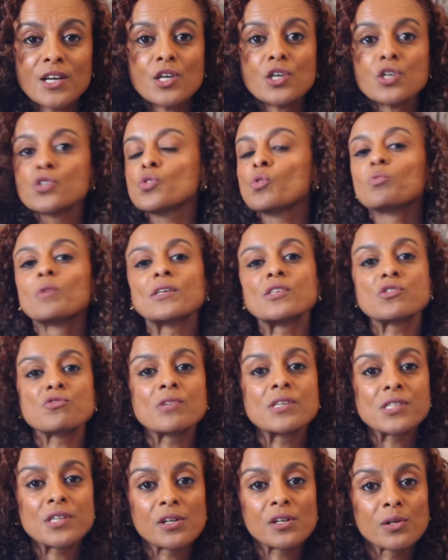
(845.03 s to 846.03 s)
So
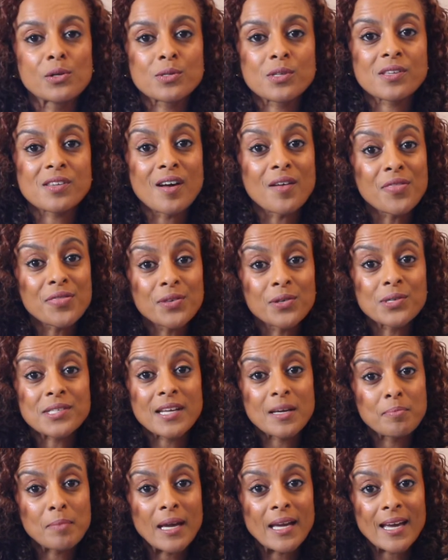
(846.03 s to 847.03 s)
registration closes on
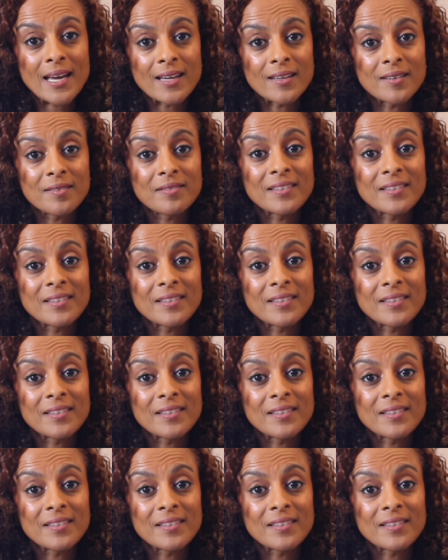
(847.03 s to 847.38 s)
Thursday, May 8th.